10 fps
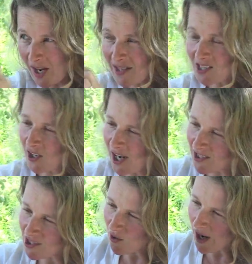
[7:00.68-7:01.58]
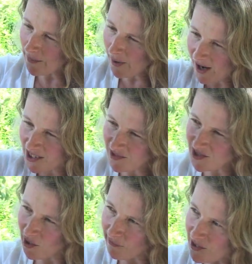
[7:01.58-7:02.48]
so that I describe part of a
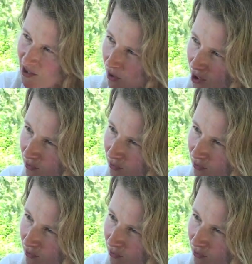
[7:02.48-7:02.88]
surface going